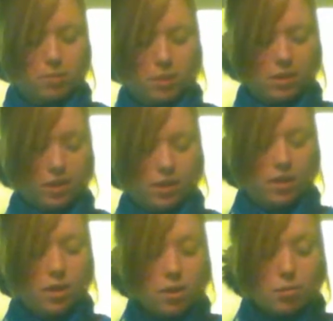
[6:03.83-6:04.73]
community,
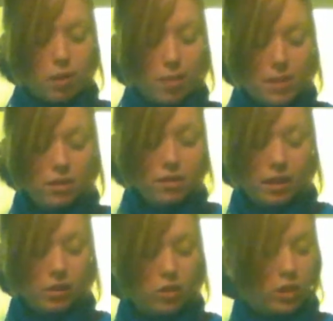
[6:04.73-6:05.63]

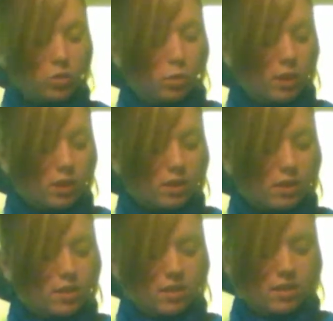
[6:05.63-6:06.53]
primarily growing wheat and